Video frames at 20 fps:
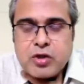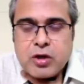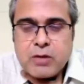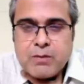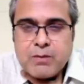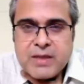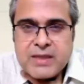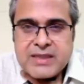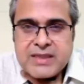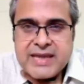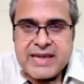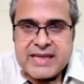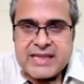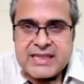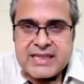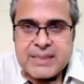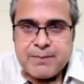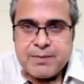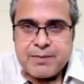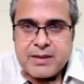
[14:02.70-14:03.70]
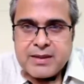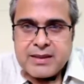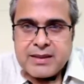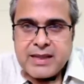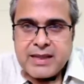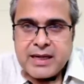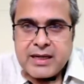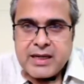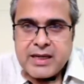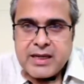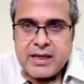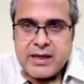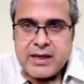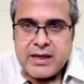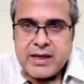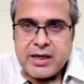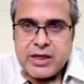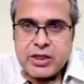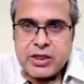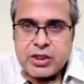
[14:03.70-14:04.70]
is not much, except that
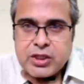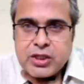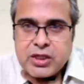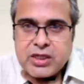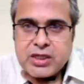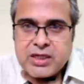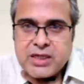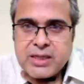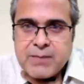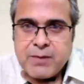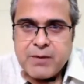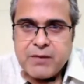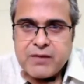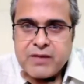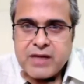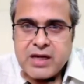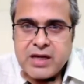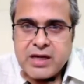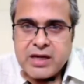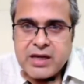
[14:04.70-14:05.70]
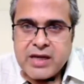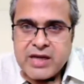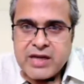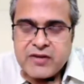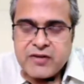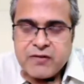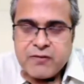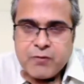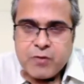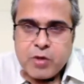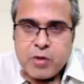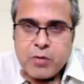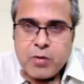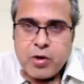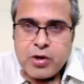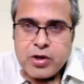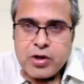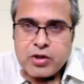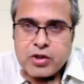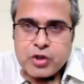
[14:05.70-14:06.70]
the tip of the gear shift
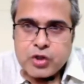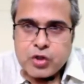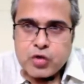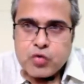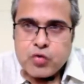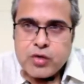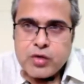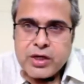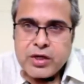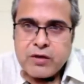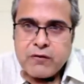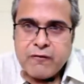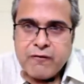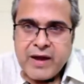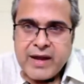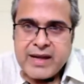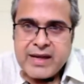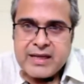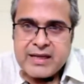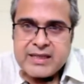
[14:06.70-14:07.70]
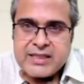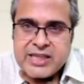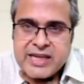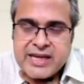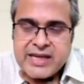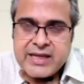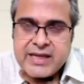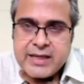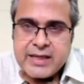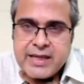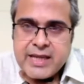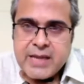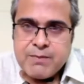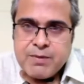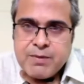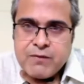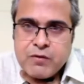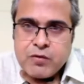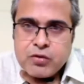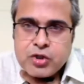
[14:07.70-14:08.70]
probe or your screw in your final check
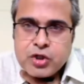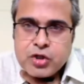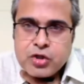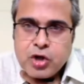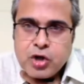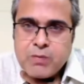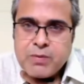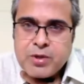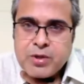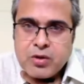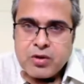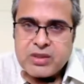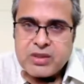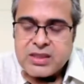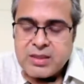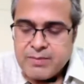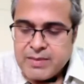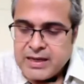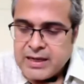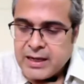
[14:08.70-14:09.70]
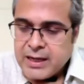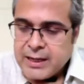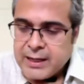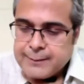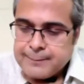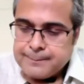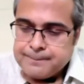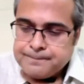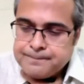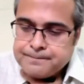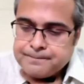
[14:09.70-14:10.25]
AP view should not be crossing the midline.